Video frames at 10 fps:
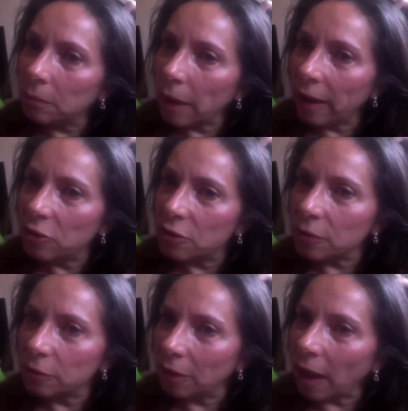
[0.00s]
edges
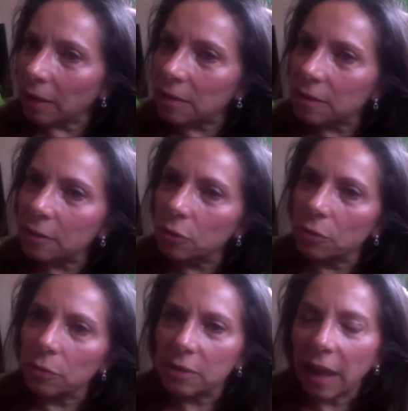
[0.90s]
of glass
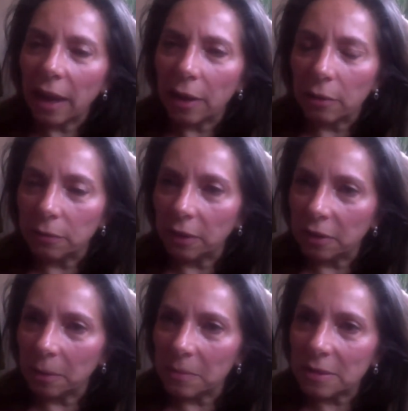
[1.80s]
to scare the
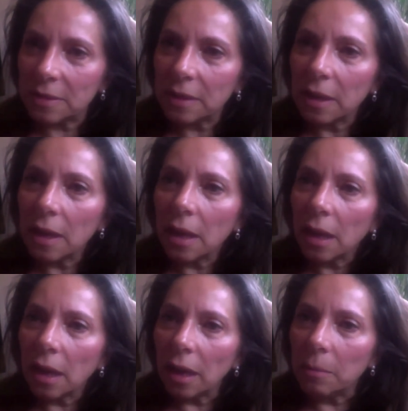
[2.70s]
victims
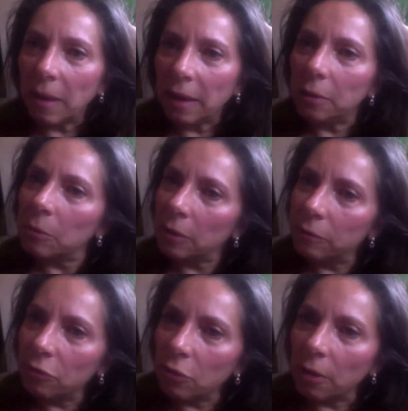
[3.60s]
and make them
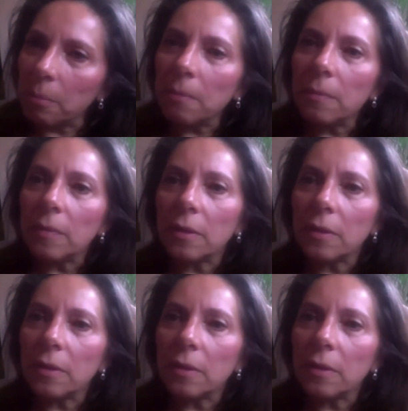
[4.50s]
conform.